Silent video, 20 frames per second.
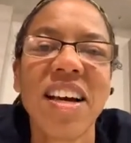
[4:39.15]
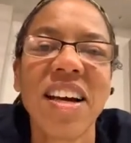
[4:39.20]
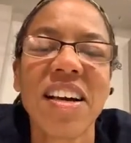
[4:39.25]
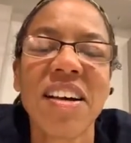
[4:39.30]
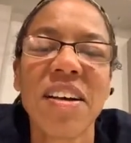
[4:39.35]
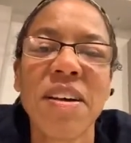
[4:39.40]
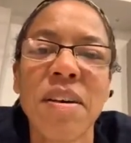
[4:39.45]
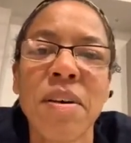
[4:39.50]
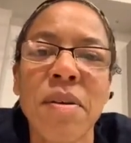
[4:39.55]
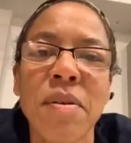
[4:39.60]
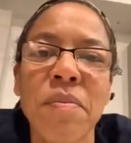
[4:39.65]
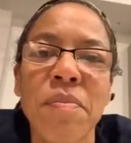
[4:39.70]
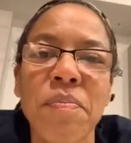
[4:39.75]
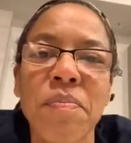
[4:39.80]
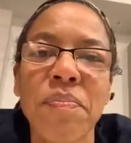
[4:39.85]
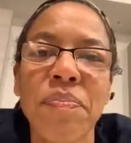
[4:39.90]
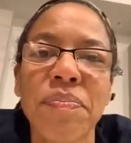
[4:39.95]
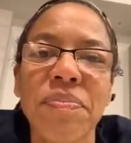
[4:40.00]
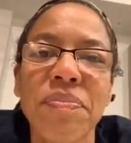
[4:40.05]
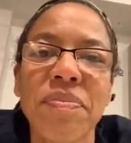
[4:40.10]

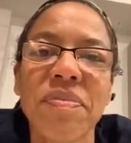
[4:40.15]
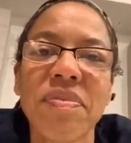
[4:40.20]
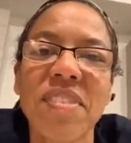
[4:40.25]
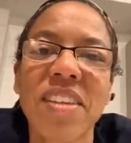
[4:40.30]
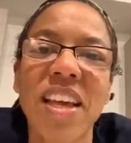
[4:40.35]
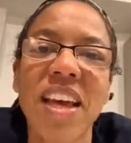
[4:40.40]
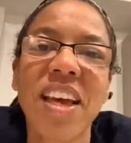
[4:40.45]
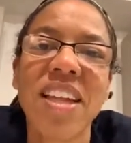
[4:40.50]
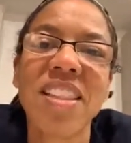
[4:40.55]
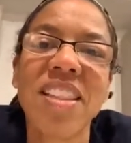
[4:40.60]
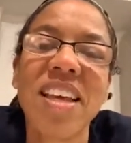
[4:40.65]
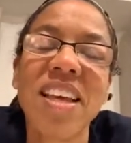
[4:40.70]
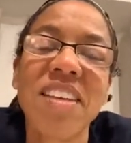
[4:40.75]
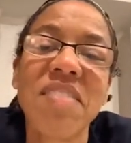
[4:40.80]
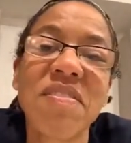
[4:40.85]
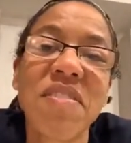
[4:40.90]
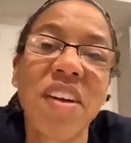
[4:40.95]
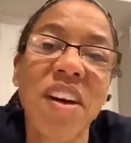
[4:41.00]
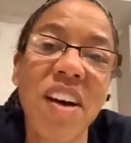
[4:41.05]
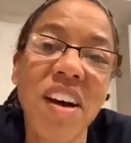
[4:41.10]
and
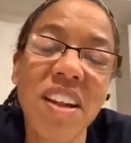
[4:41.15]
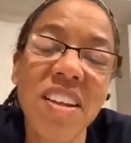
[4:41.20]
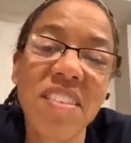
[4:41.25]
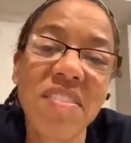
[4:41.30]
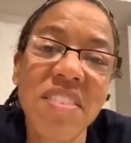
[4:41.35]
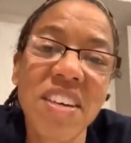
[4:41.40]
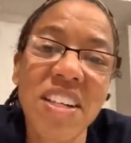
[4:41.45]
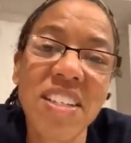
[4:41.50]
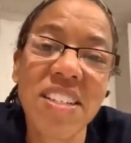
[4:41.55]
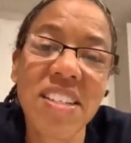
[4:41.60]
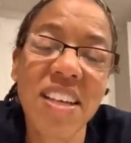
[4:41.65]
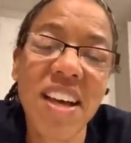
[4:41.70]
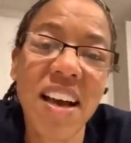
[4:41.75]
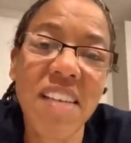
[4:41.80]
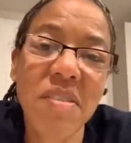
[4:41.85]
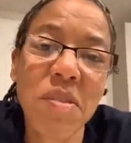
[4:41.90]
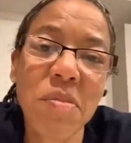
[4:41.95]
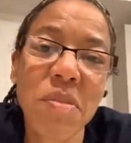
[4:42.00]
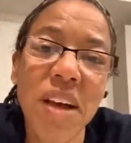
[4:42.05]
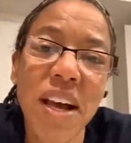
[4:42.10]
then for all of us to
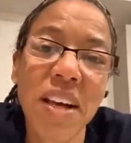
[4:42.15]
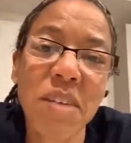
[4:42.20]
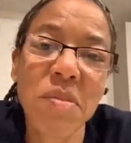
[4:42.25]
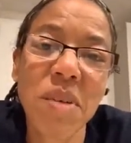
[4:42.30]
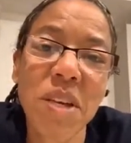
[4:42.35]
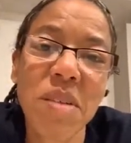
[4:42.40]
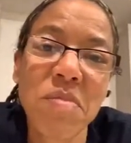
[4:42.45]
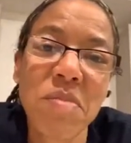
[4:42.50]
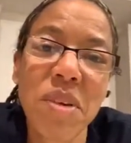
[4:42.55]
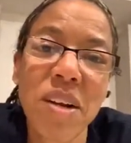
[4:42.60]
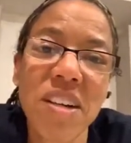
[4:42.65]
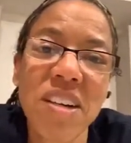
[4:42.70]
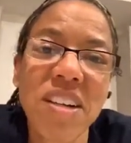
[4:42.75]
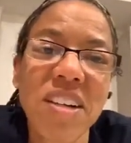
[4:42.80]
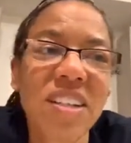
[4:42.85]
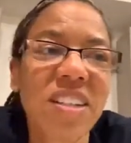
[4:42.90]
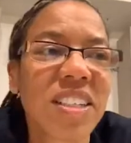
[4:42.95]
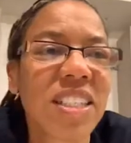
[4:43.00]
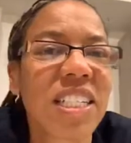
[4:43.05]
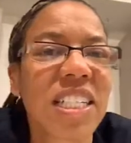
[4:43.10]
have a black bean
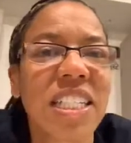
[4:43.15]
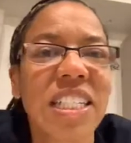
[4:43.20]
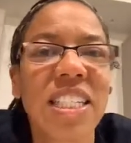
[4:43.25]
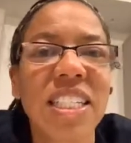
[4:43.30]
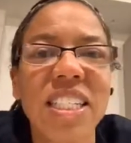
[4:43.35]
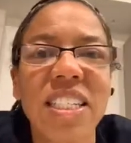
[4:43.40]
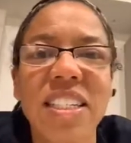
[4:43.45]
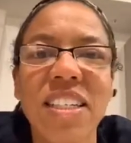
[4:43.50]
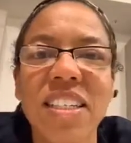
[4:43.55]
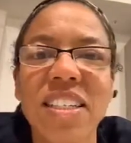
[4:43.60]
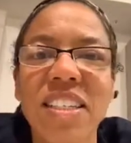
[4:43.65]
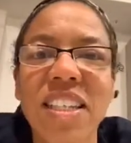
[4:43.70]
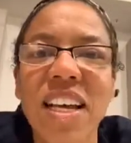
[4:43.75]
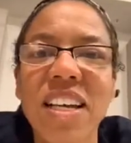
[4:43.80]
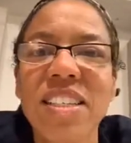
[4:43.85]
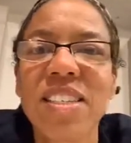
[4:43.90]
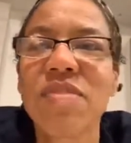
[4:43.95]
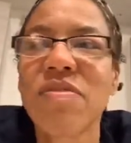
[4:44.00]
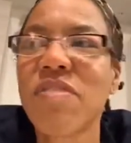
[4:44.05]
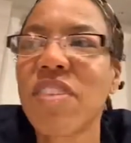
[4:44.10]
burger, look,
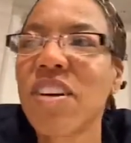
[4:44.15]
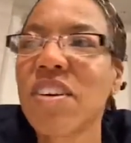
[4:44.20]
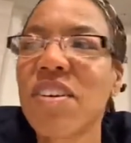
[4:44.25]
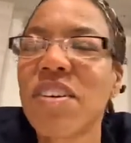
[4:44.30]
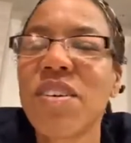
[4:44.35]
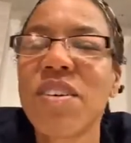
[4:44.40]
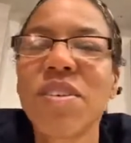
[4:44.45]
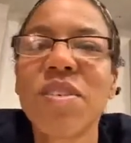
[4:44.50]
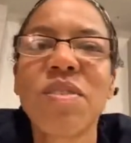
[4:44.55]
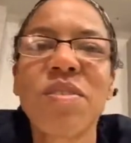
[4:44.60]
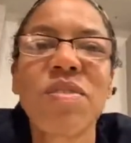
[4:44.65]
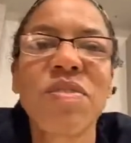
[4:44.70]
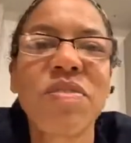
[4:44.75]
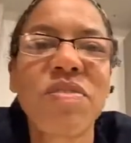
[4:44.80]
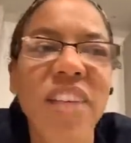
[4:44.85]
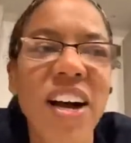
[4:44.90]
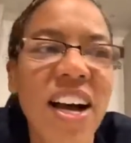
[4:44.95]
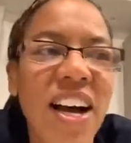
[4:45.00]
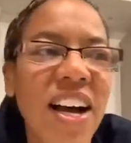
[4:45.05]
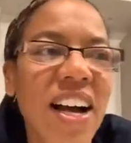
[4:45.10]
that's 4,
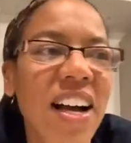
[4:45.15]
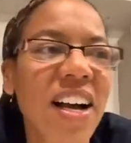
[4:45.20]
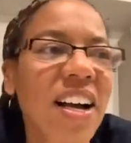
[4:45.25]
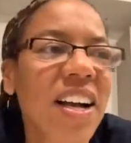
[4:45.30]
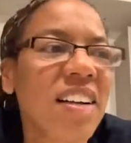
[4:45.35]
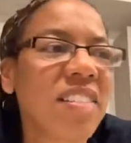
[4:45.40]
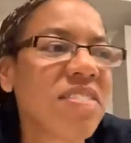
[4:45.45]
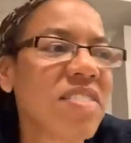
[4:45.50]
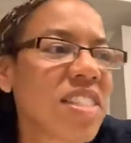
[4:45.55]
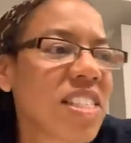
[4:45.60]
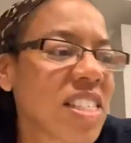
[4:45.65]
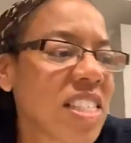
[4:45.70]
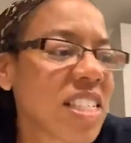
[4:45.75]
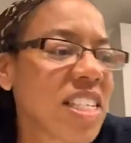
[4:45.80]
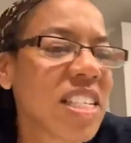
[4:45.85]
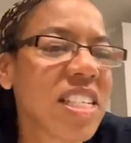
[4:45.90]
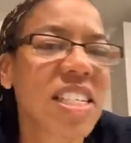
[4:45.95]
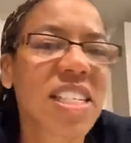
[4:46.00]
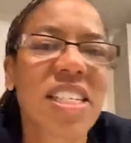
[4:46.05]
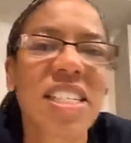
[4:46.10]
5,
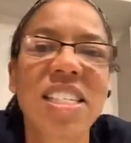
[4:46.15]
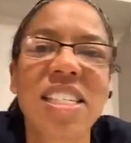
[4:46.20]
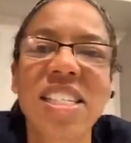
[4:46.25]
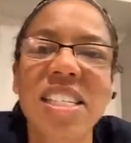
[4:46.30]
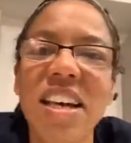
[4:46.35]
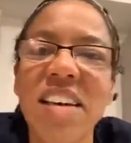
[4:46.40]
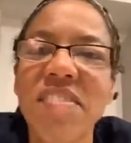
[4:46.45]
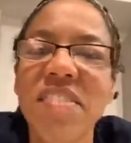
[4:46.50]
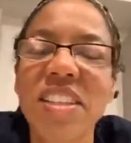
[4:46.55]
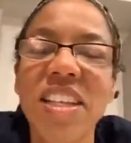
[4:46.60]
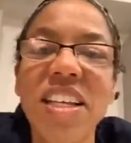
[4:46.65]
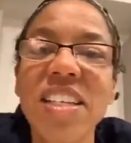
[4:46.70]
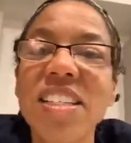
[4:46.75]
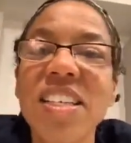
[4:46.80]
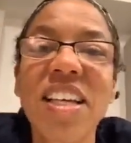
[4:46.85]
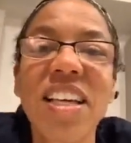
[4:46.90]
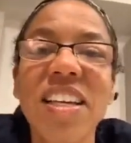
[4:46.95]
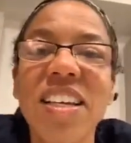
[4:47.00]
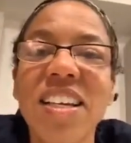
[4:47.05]
6, 7. That's